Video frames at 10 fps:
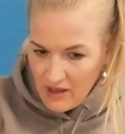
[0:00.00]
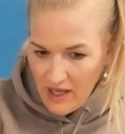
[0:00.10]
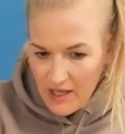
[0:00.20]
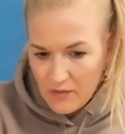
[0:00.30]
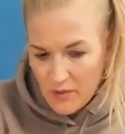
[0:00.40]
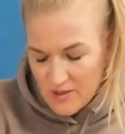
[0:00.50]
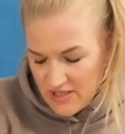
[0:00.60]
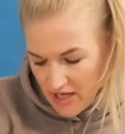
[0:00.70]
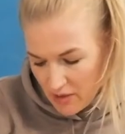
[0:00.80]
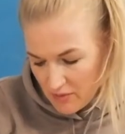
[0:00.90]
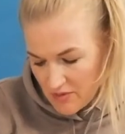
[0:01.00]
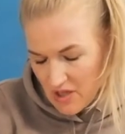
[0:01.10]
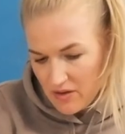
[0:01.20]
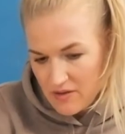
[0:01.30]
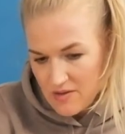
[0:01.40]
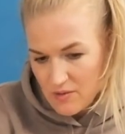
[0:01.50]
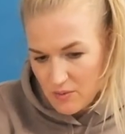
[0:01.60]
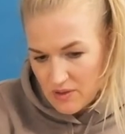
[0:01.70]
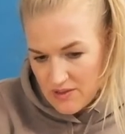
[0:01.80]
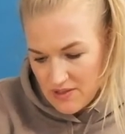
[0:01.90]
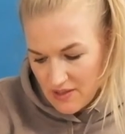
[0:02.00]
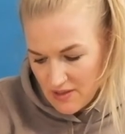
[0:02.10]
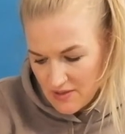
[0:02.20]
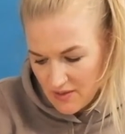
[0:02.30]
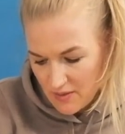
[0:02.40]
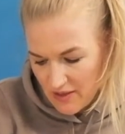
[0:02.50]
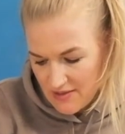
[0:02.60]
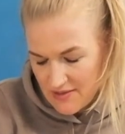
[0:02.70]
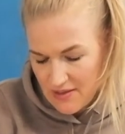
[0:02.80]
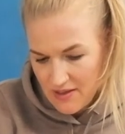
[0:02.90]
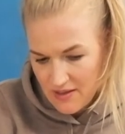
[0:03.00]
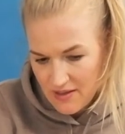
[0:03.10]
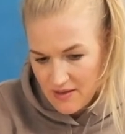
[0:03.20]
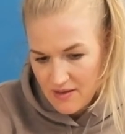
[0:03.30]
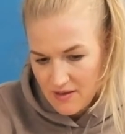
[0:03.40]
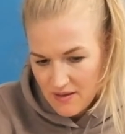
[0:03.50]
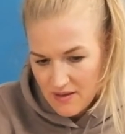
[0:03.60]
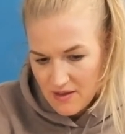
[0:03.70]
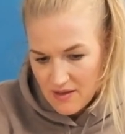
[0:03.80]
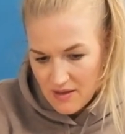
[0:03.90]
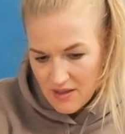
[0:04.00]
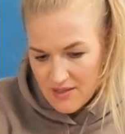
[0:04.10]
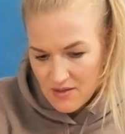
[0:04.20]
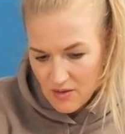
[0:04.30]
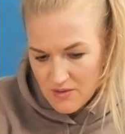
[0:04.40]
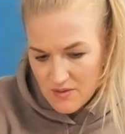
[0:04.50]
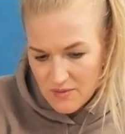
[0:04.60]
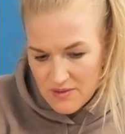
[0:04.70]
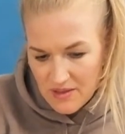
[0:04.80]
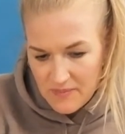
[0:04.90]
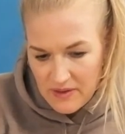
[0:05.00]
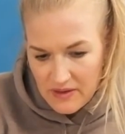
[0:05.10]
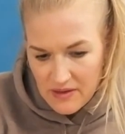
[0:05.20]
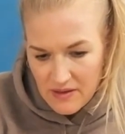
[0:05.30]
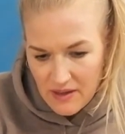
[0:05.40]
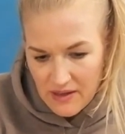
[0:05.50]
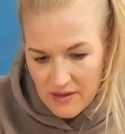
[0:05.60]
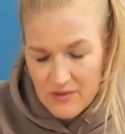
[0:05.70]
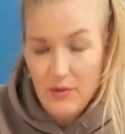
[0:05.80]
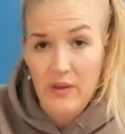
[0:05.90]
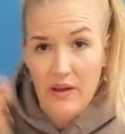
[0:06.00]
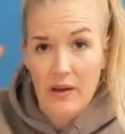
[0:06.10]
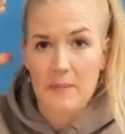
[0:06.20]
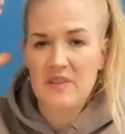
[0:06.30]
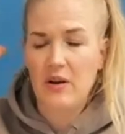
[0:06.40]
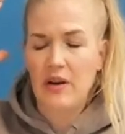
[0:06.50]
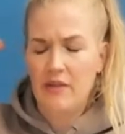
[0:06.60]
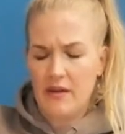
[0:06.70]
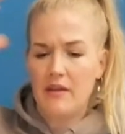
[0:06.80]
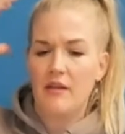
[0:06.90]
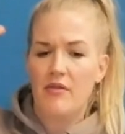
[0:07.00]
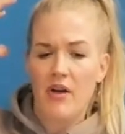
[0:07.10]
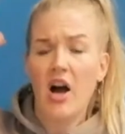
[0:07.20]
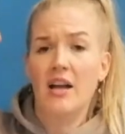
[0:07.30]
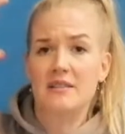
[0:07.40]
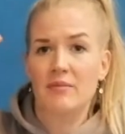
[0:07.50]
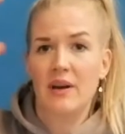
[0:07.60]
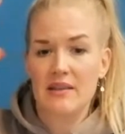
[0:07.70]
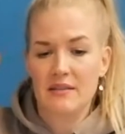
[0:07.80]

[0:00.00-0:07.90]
And of course the arrows are the swords. So that's also something that, so the thoughts, right?